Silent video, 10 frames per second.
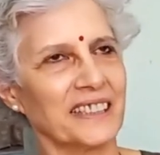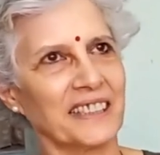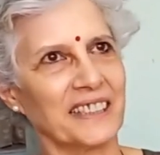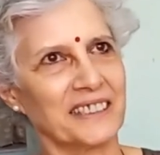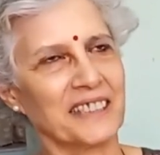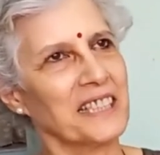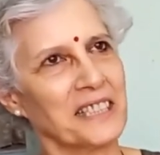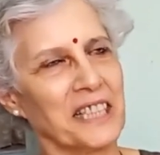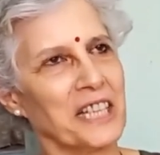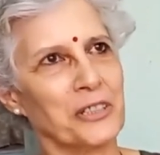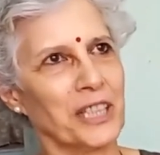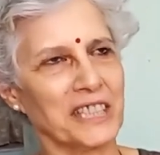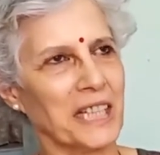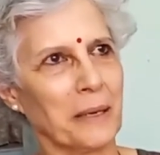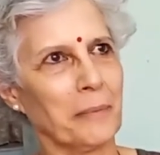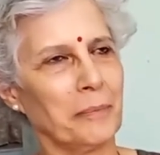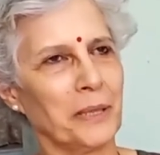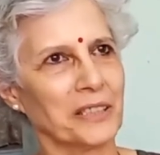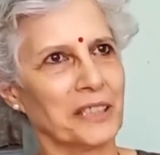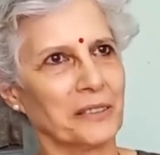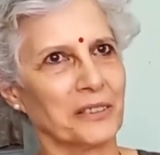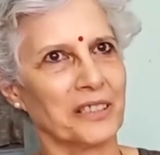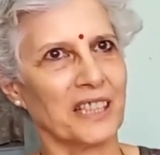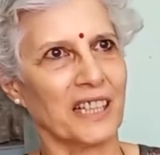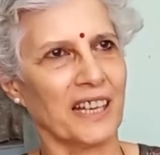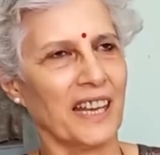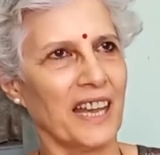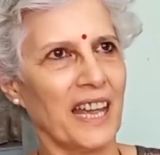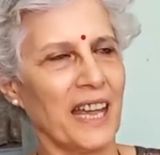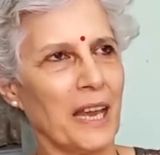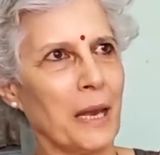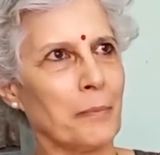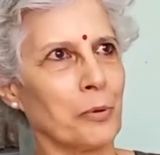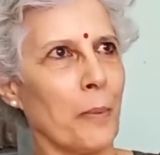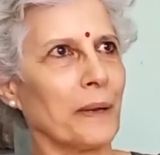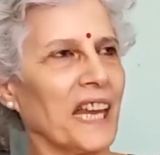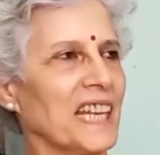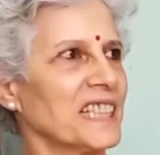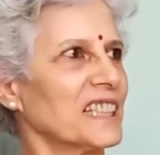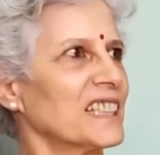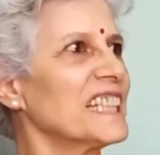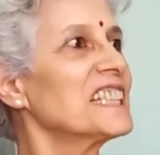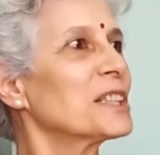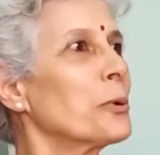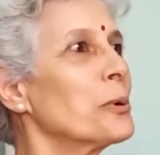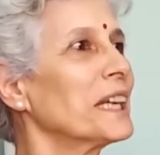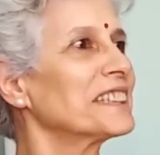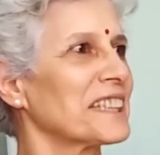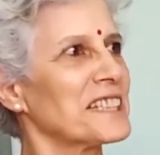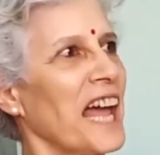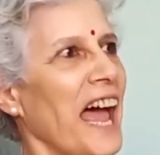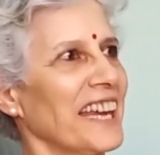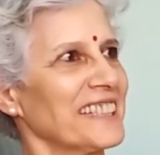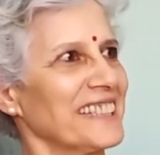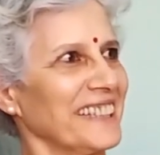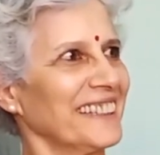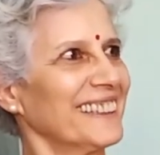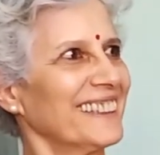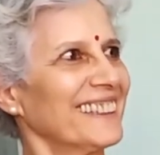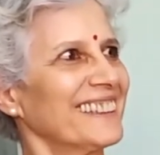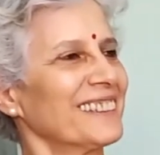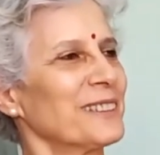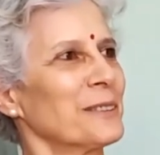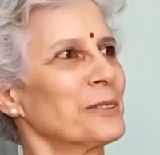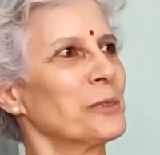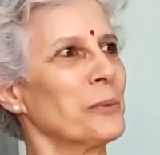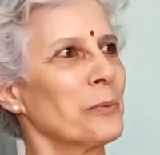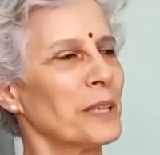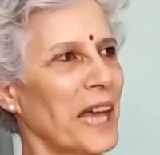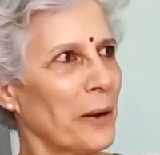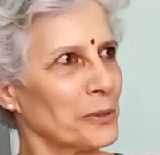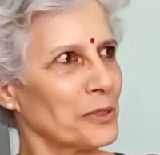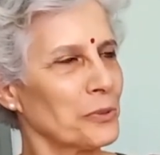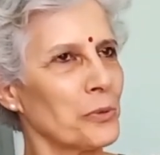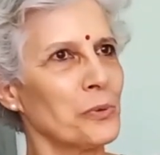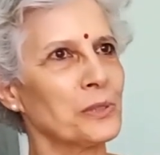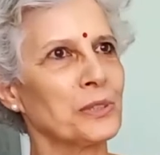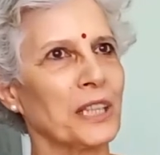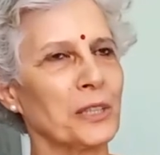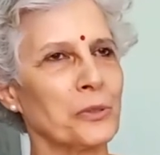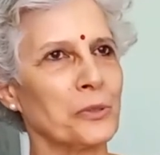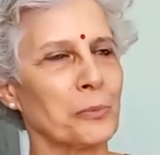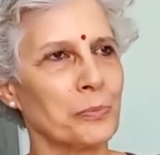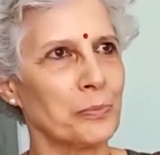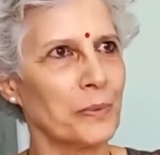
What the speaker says: He's an interesting person because he propagated de-schooling society. Without schools, that you should